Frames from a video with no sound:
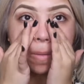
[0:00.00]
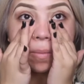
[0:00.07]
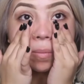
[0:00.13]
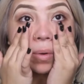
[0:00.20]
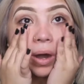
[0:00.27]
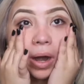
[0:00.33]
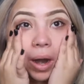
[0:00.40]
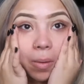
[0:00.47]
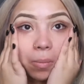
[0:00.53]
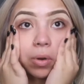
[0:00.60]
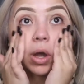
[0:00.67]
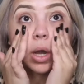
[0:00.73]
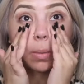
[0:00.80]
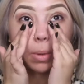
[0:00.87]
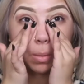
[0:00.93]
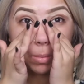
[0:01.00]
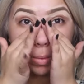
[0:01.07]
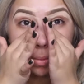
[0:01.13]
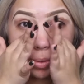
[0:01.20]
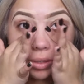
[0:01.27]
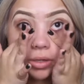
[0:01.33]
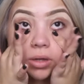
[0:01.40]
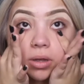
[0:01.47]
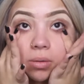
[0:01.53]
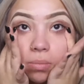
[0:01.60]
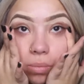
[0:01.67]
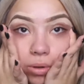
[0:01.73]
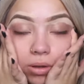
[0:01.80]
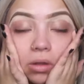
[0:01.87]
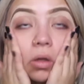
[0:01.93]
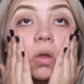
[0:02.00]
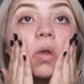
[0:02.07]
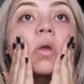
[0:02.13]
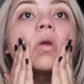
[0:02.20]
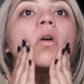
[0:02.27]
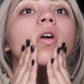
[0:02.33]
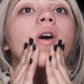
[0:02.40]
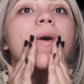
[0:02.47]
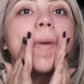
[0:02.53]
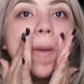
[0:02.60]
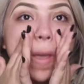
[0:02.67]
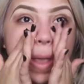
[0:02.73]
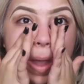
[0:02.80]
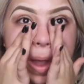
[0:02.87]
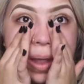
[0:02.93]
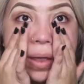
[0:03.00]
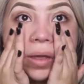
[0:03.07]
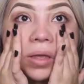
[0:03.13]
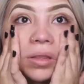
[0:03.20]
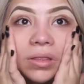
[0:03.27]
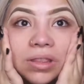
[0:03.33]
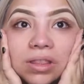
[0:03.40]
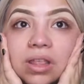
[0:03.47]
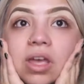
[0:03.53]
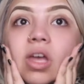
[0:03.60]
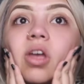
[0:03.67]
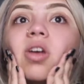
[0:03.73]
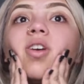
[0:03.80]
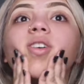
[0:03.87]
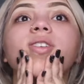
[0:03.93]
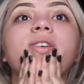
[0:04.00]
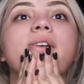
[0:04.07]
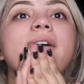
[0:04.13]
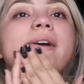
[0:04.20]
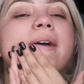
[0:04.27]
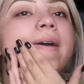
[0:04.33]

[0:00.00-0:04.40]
where I'm worried about my makeup, and then